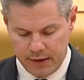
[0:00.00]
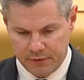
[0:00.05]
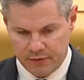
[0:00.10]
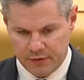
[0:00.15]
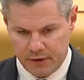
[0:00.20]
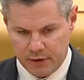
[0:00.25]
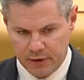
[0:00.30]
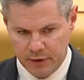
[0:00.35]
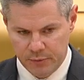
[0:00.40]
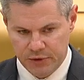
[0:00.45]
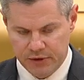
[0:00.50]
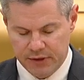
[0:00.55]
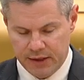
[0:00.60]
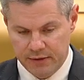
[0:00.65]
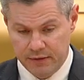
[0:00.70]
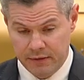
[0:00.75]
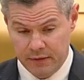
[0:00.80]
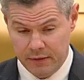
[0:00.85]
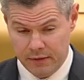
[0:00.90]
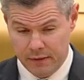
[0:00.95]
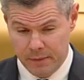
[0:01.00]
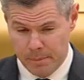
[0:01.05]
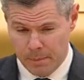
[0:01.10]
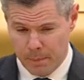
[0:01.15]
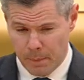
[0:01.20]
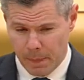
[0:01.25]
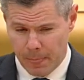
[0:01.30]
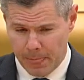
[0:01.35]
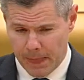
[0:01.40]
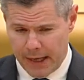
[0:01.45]
circumstances.
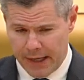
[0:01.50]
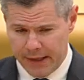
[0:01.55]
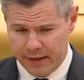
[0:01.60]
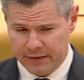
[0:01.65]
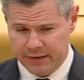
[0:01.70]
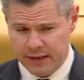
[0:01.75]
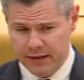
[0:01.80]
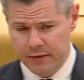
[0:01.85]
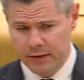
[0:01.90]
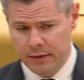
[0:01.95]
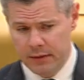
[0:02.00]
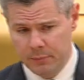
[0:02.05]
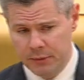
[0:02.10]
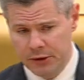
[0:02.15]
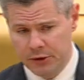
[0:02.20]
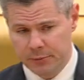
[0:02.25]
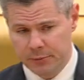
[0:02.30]
And I said in the